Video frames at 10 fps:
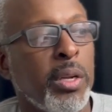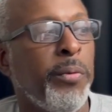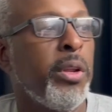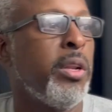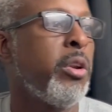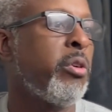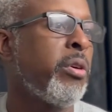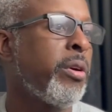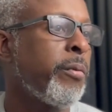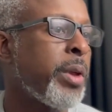And then there
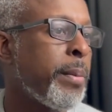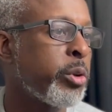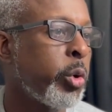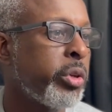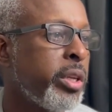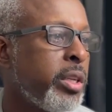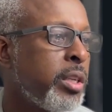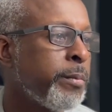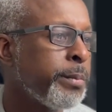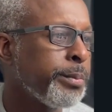were a couple of
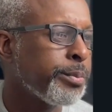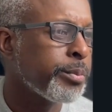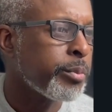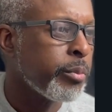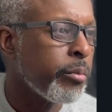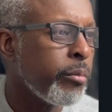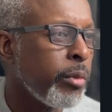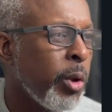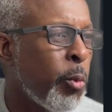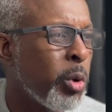sources,
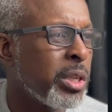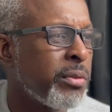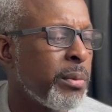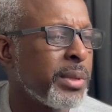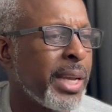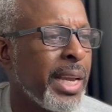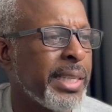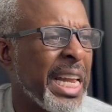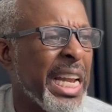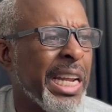one from Science
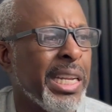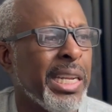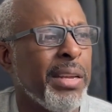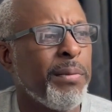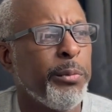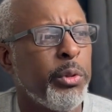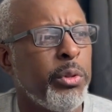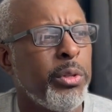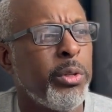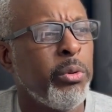
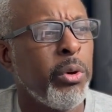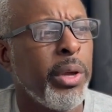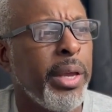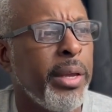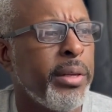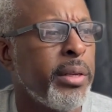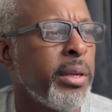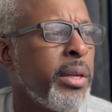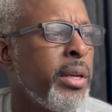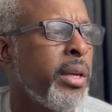208,
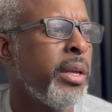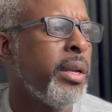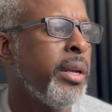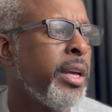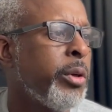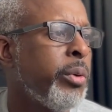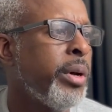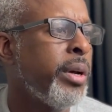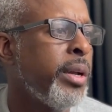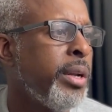the other
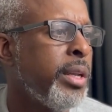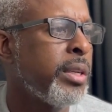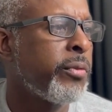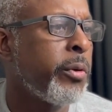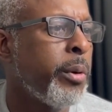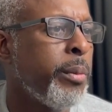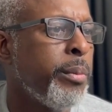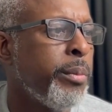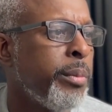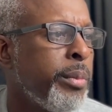one is
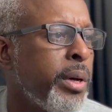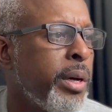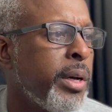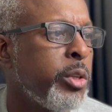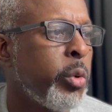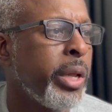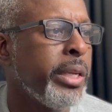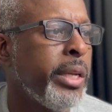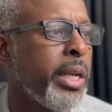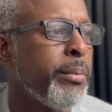from
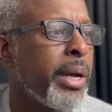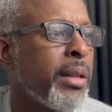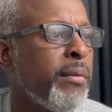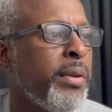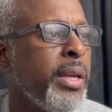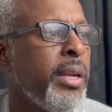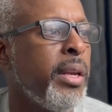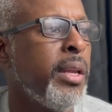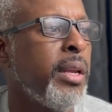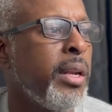2018 by
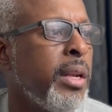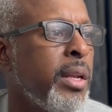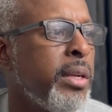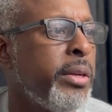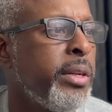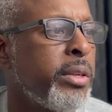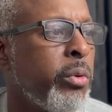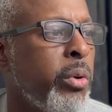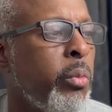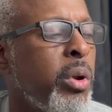Levine. This is
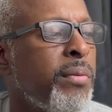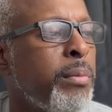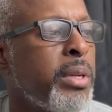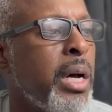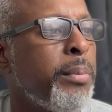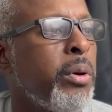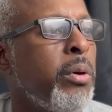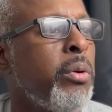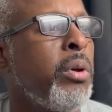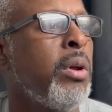one from
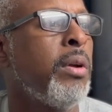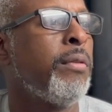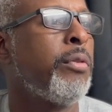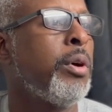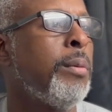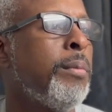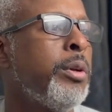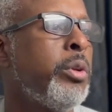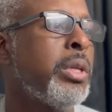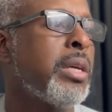Topo from
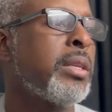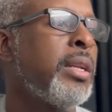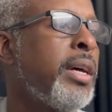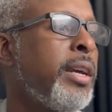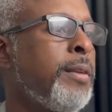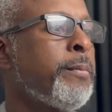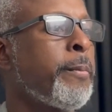2009.